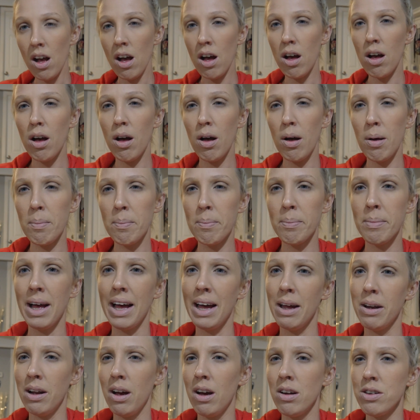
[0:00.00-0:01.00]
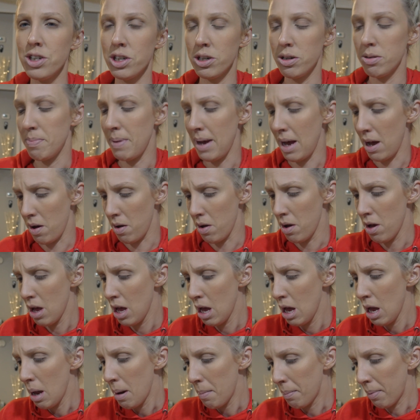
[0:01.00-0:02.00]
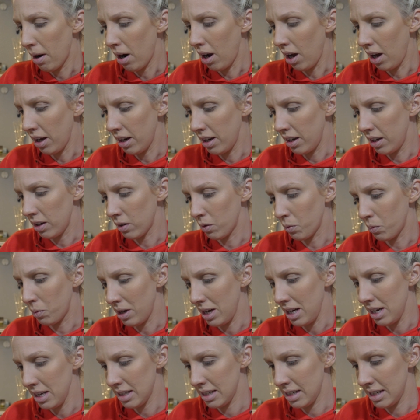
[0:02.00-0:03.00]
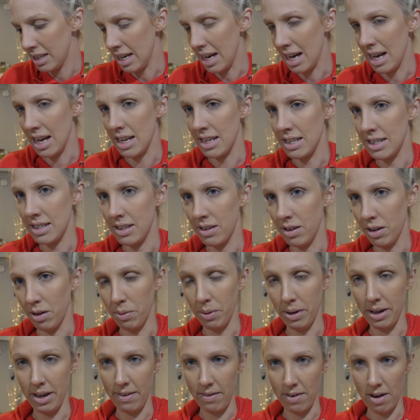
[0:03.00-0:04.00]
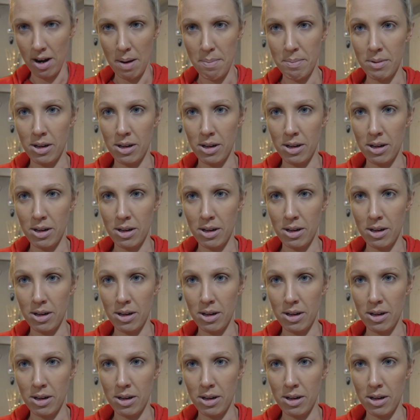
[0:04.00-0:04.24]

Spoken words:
I'm not sure about product weight size or whatever.